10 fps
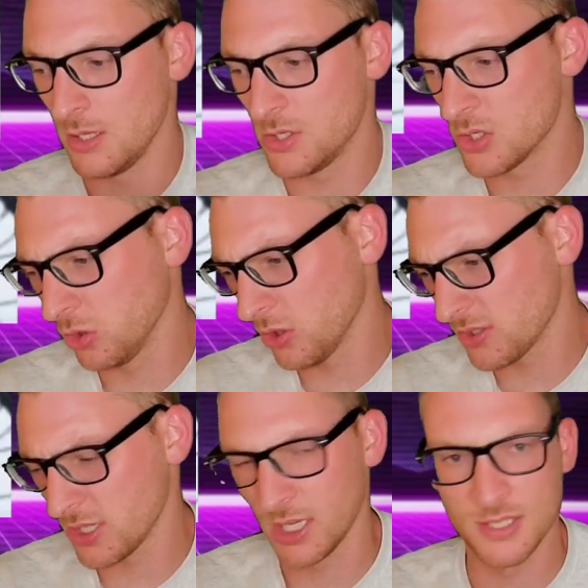It just
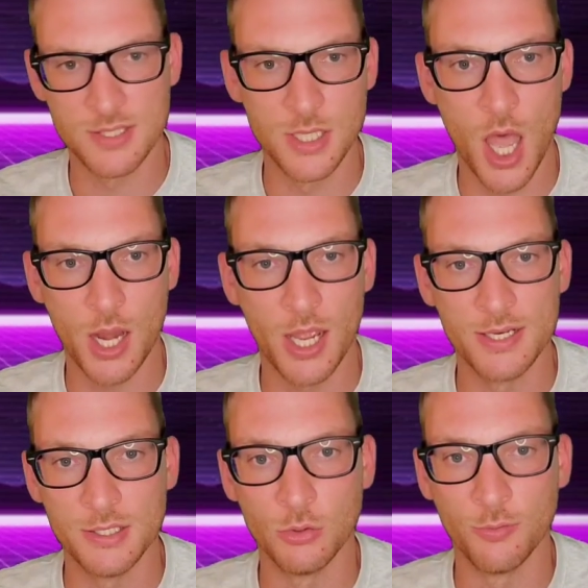looks like it's not
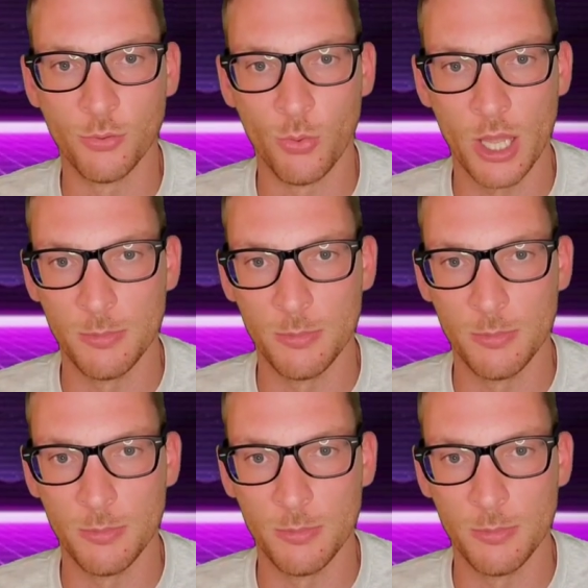ideal for